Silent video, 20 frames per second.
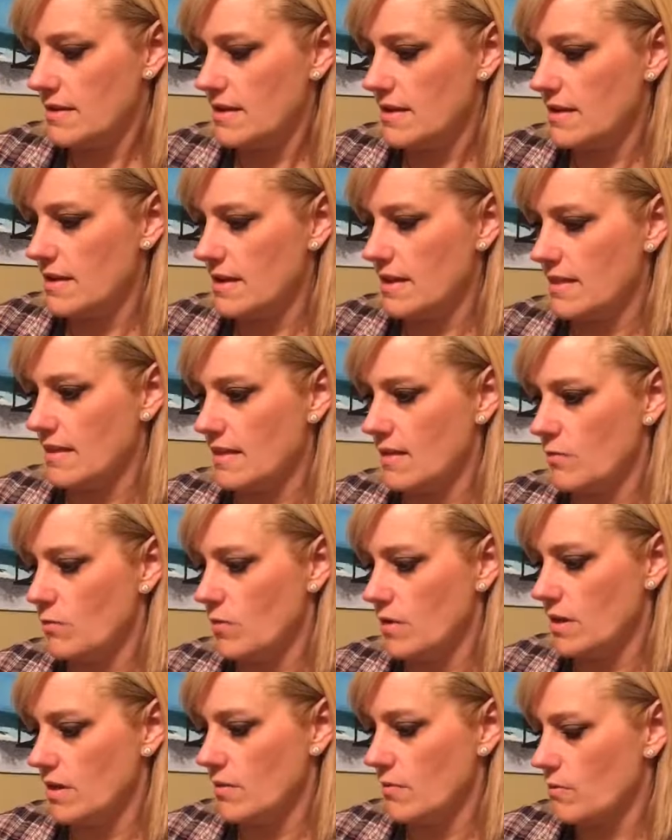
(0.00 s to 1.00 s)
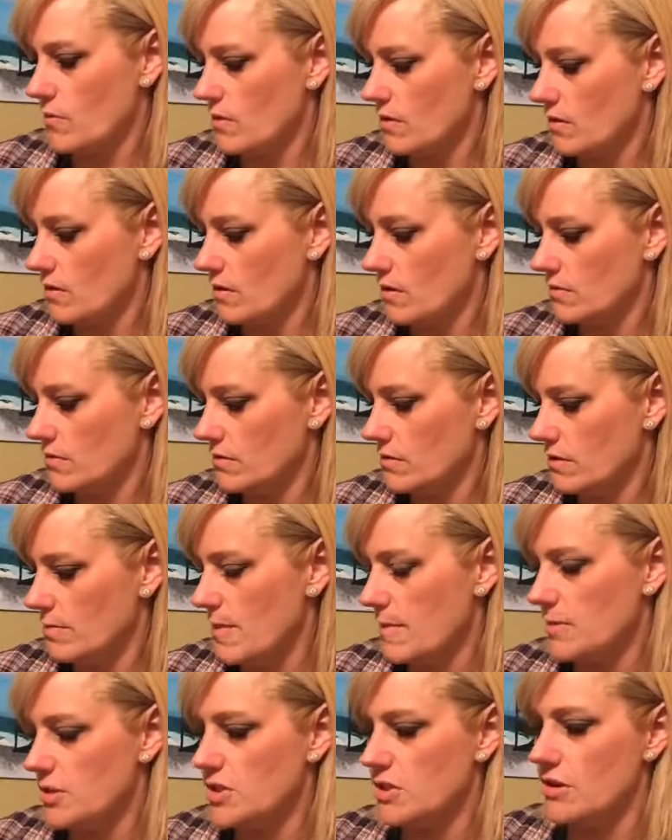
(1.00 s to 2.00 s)
and then we will, or
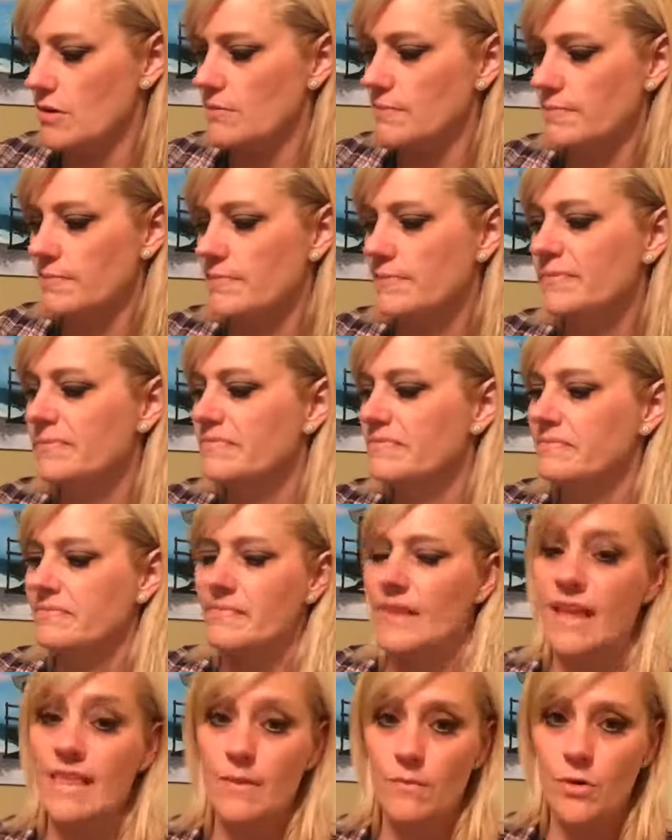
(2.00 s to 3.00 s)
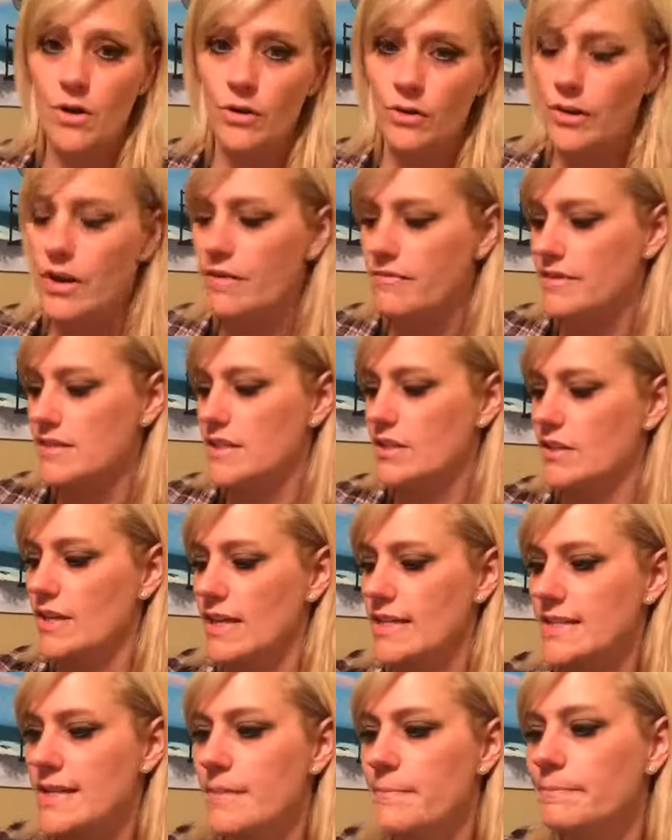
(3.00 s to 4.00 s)
maybe 2, and then we'll hold off until
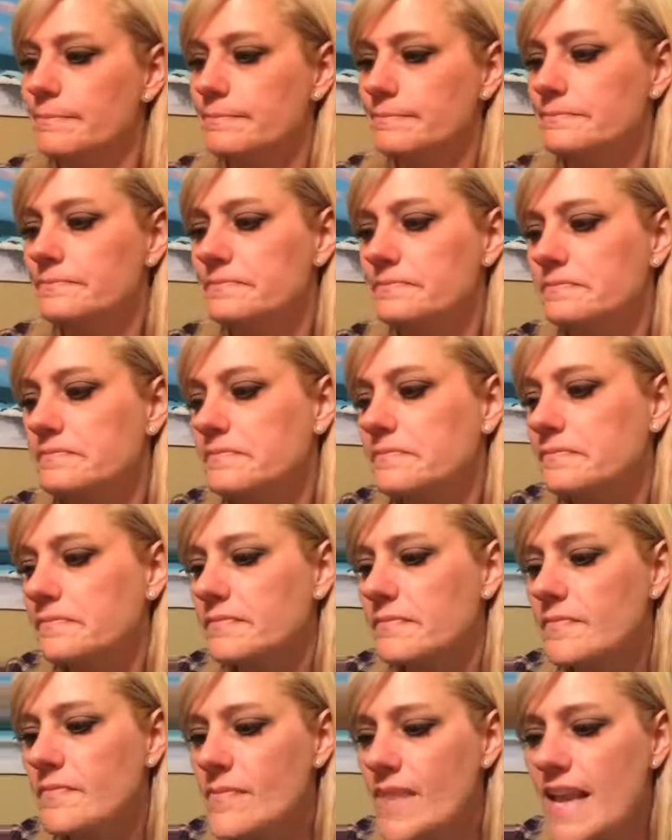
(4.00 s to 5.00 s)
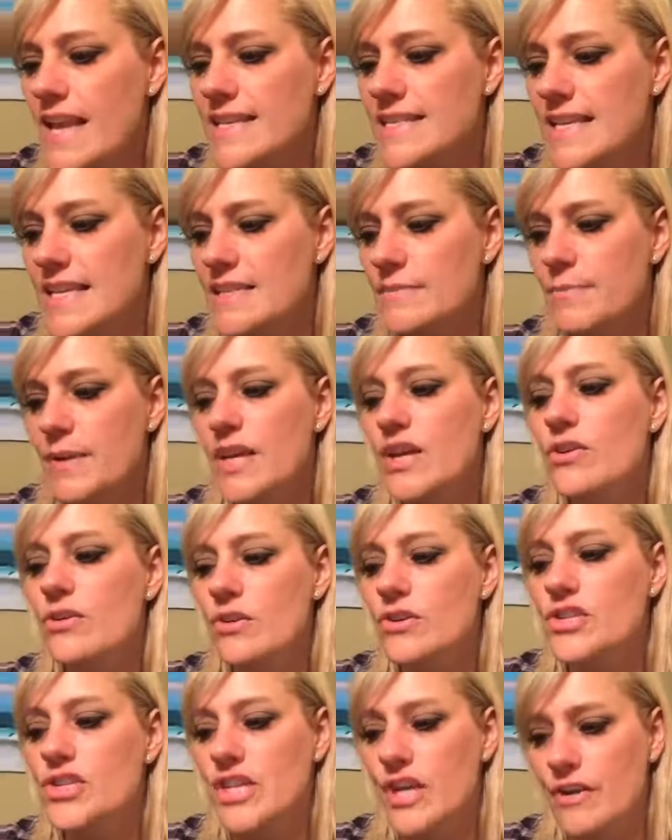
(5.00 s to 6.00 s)
next time. It says, big
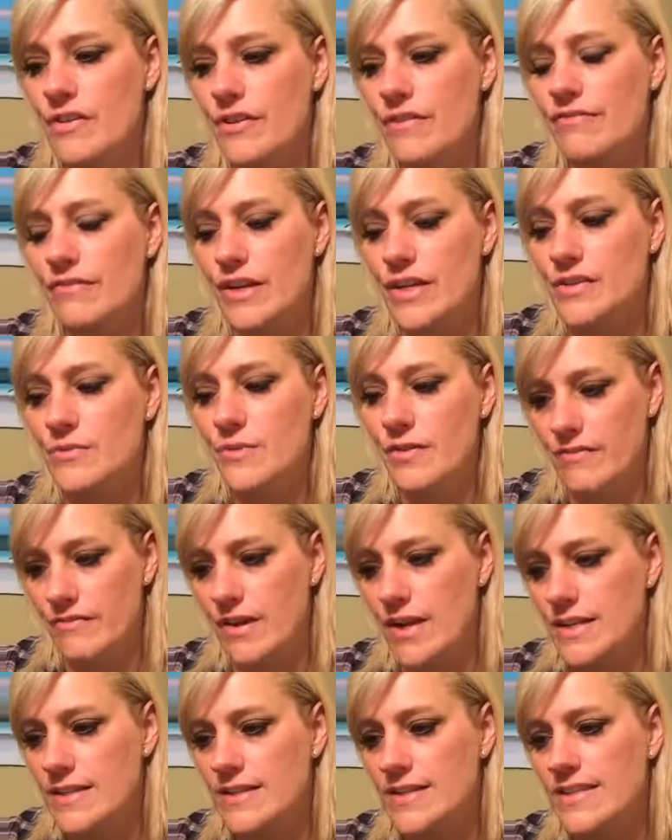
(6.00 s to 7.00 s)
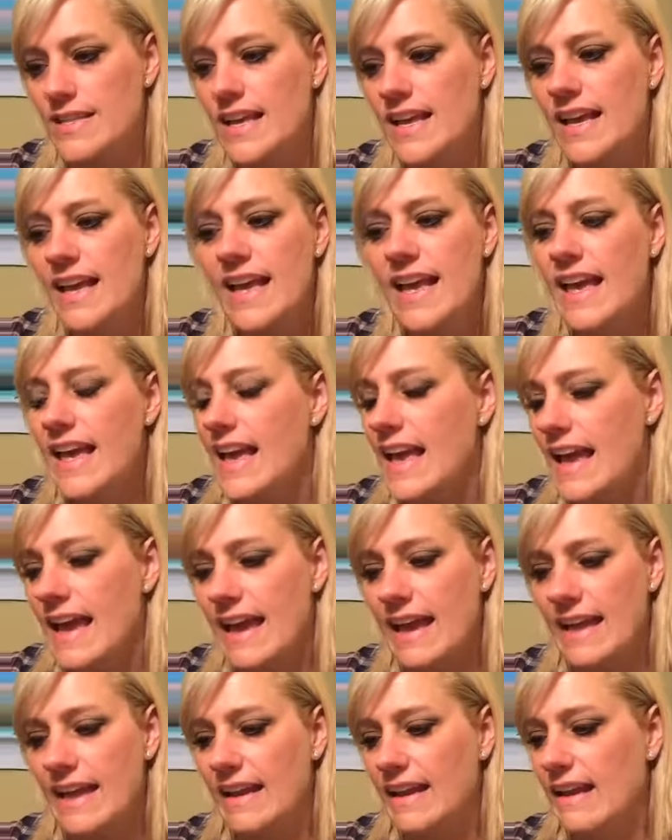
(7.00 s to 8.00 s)
girls share their friends with friends,
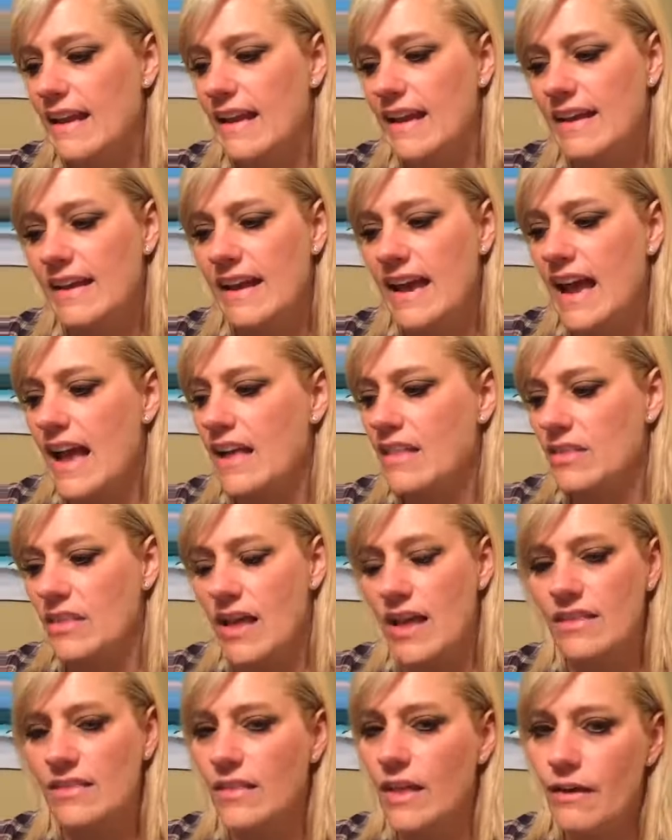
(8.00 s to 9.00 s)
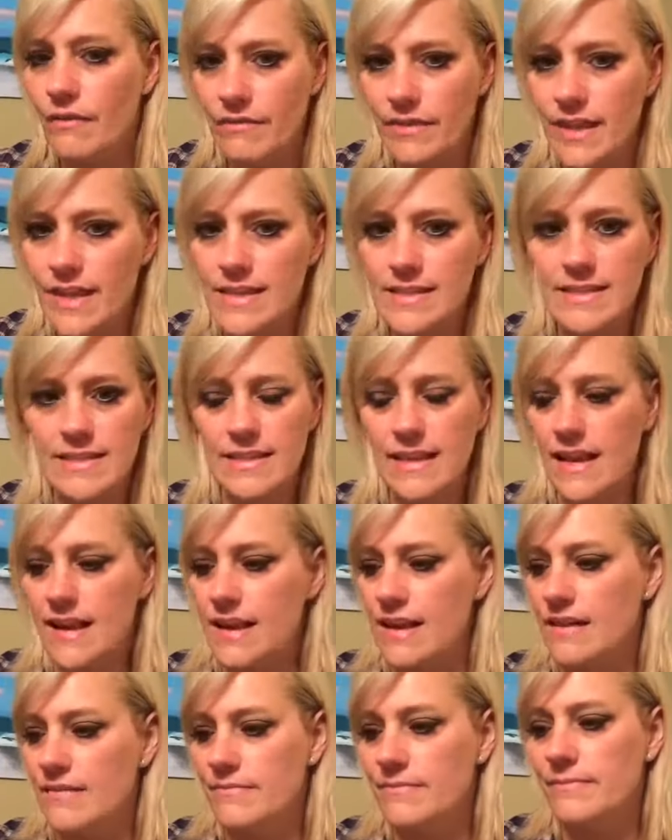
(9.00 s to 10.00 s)
and I love this.
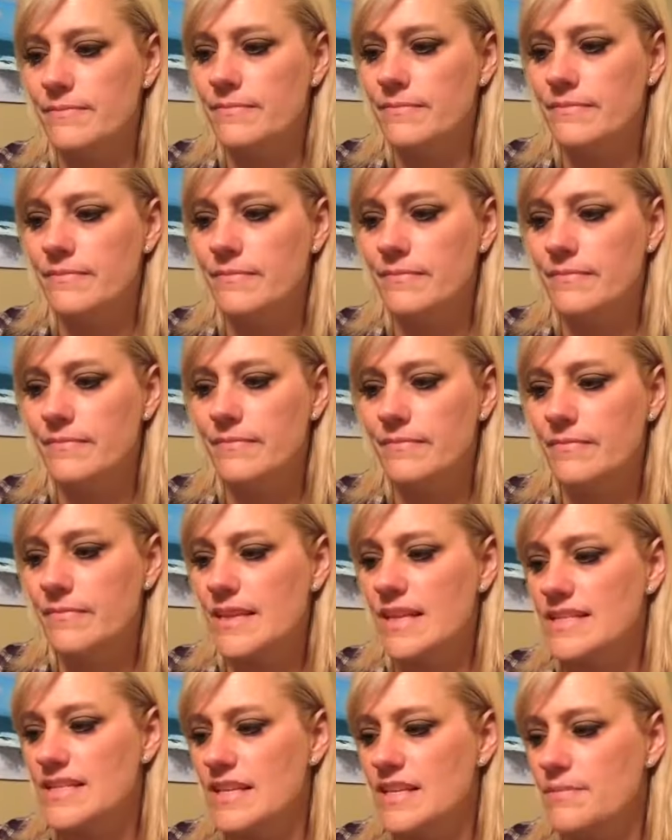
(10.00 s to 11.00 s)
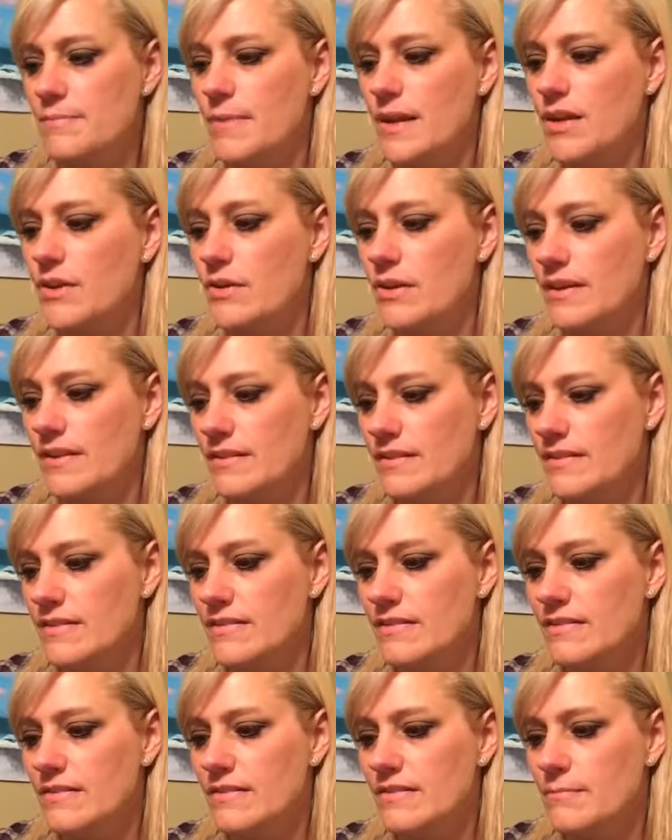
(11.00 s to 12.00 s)
It says, big
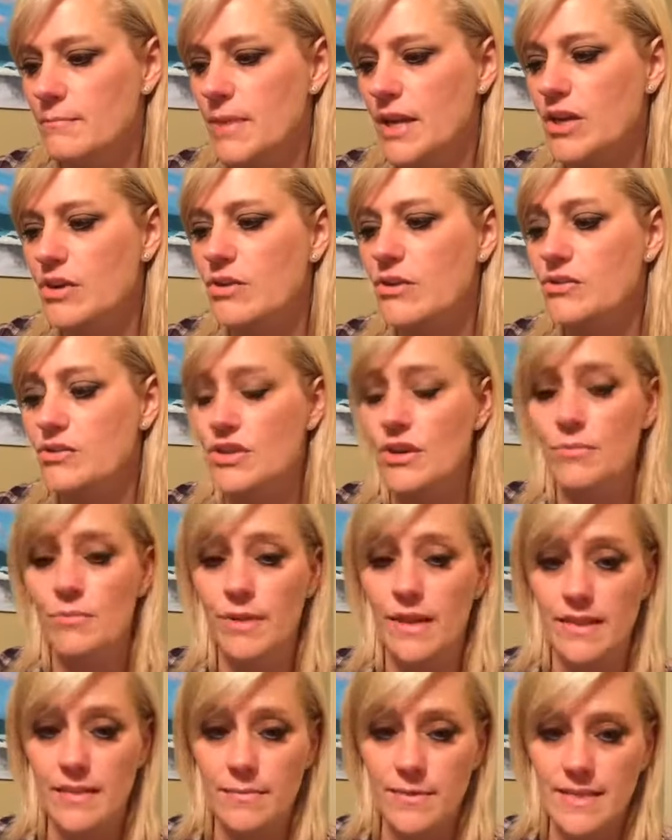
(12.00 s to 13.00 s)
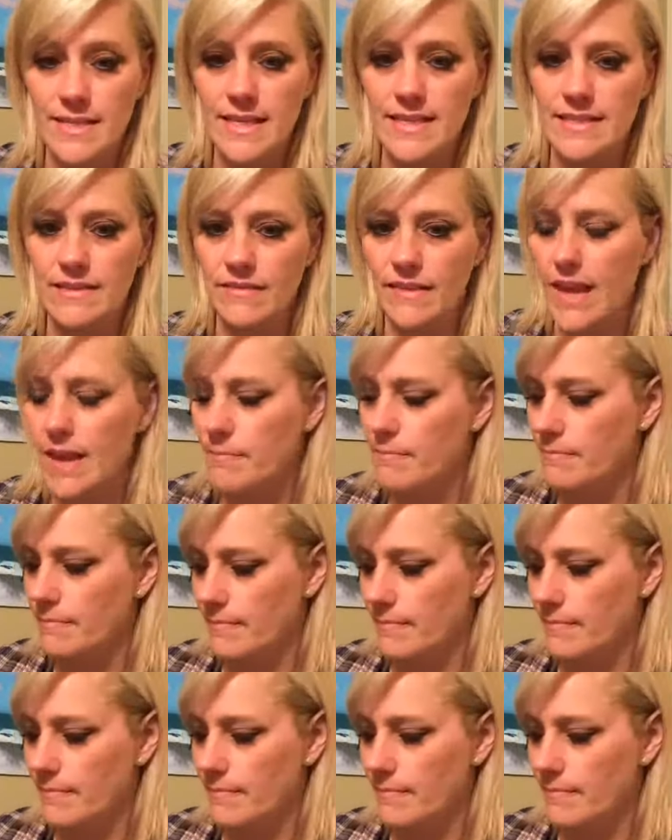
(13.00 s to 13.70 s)
girls don't play the possessive game.